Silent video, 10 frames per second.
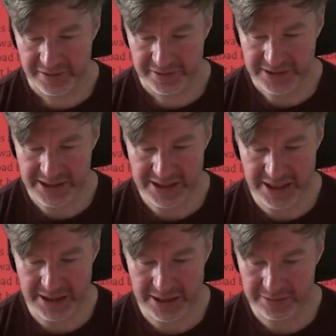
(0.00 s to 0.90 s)

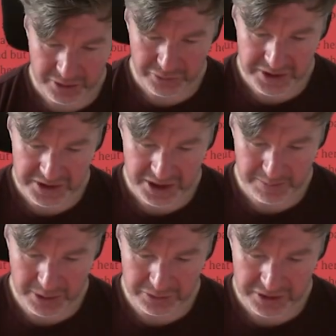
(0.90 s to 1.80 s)
Caw. So we see
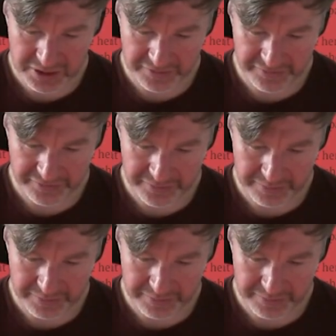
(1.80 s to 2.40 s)
bolts of